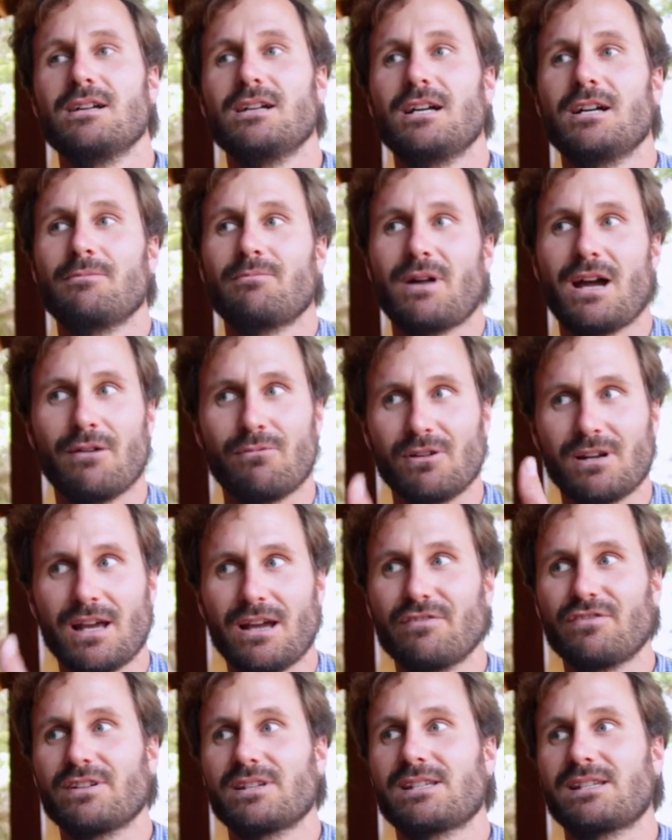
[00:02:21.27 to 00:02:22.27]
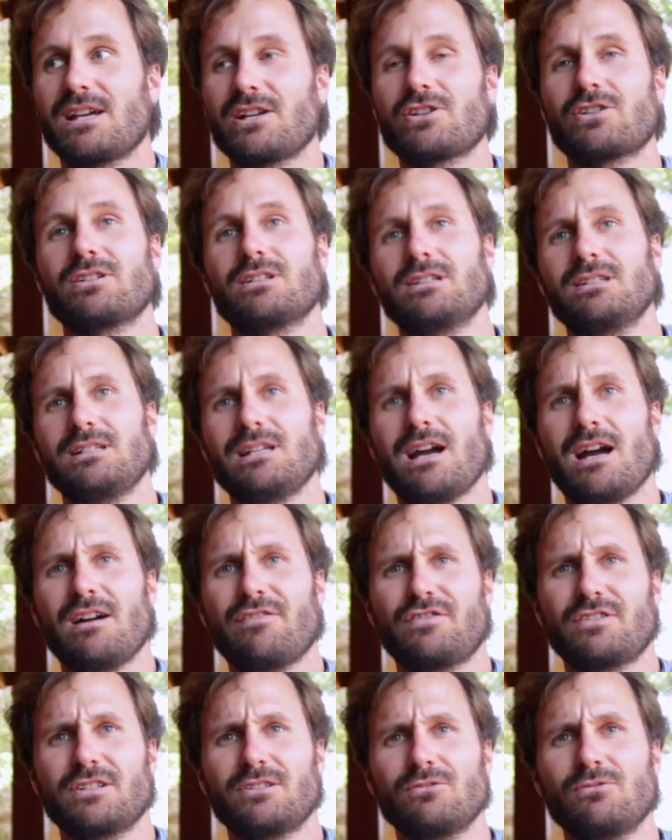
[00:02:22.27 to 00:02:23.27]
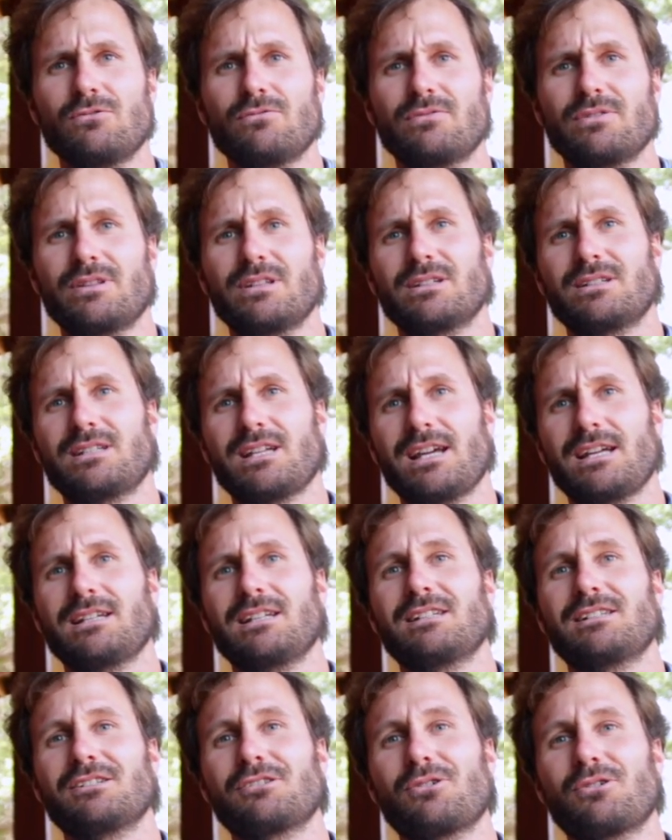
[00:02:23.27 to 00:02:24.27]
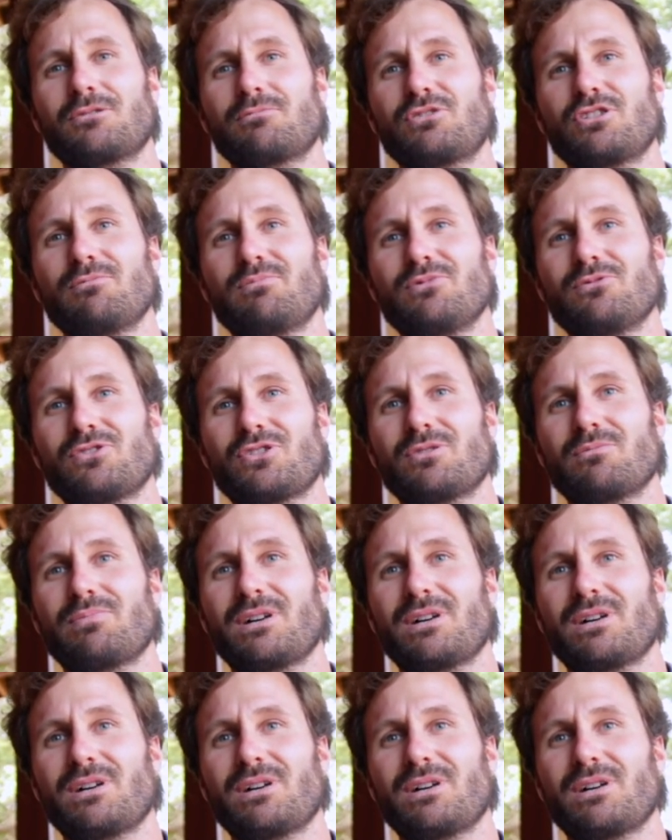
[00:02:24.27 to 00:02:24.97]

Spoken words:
I will have a session in the afternoon with a technical contribution,